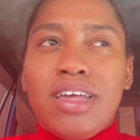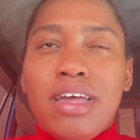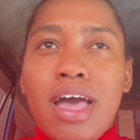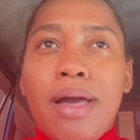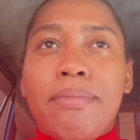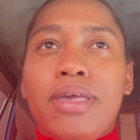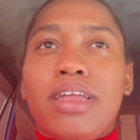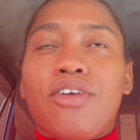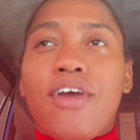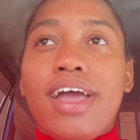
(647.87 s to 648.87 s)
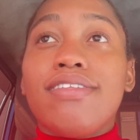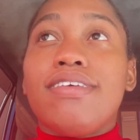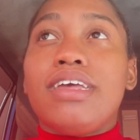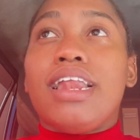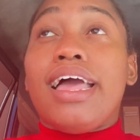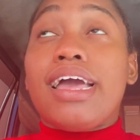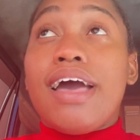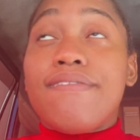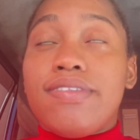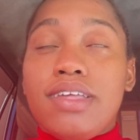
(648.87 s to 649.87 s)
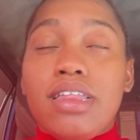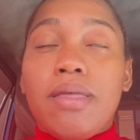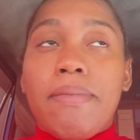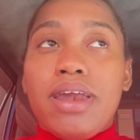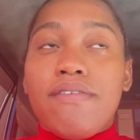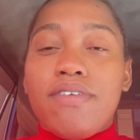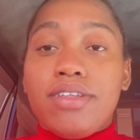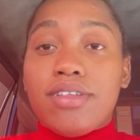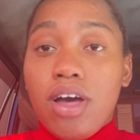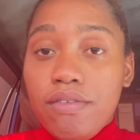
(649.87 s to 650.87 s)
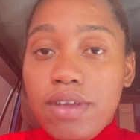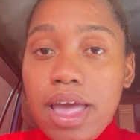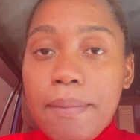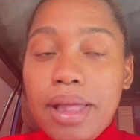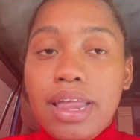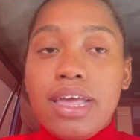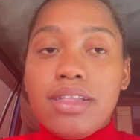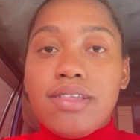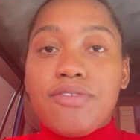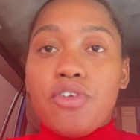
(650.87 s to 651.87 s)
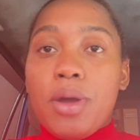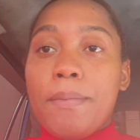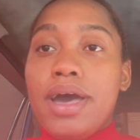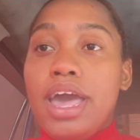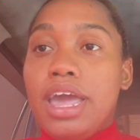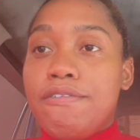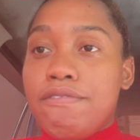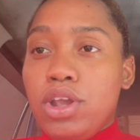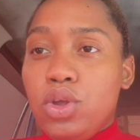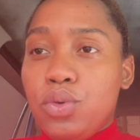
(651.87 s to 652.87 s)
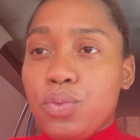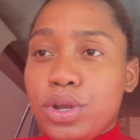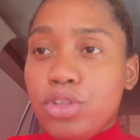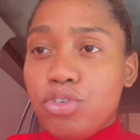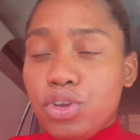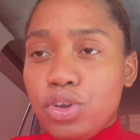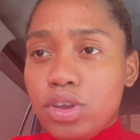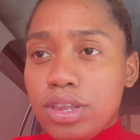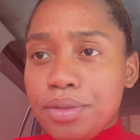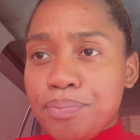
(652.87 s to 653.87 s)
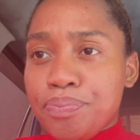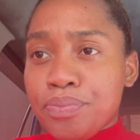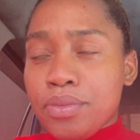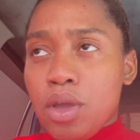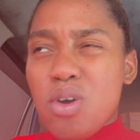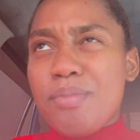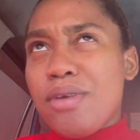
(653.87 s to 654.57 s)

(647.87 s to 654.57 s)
I mean, granted, like, I've seen the benefits of the MLS from my fellow realtors. Well, I'm